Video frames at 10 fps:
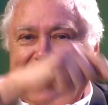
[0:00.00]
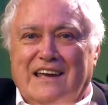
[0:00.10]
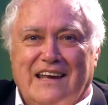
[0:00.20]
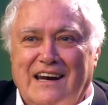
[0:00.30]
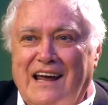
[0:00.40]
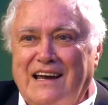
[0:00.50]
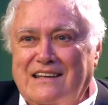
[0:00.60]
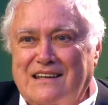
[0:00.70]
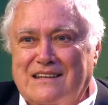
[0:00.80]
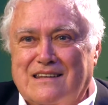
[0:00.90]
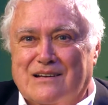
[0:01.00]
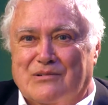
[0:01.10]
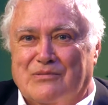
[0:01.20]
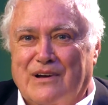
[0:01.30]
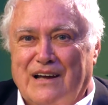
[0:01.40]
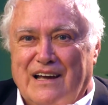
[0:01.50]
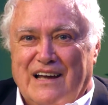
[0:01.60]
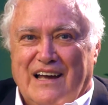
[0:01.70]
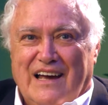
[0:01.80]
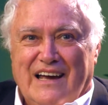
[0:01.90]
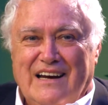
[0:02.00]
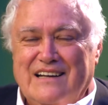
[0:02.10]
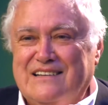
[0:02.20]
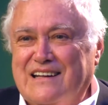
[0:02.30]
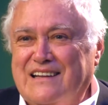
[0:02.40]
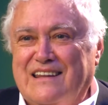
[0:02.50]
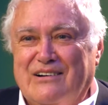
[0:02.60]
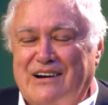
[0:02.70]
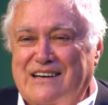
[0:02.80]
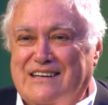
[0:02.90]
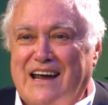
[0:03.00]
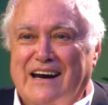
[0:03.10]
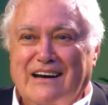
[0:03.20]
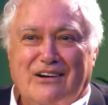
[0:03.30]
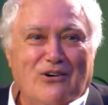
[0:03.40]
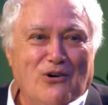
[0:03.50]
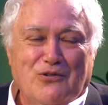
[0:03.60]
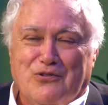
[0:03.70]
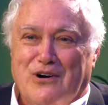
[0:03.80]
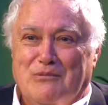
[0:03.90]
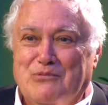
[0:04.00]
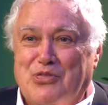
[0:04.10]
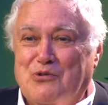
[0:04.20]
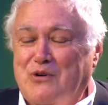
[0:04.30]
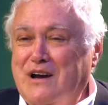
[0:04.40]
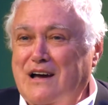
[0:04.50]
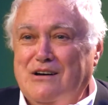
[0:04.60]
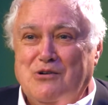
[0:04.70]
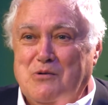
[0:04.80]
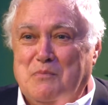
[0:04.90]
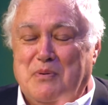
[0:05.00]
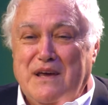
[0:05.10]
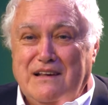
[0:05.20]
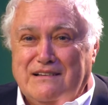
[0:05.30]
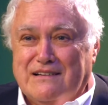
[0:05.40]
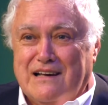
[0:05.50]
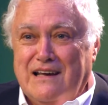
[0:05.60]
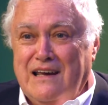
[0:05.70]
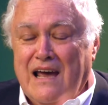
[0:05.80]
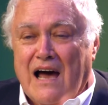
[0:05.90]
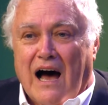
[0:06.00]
I connected them. And I said, they're identical from 300 BC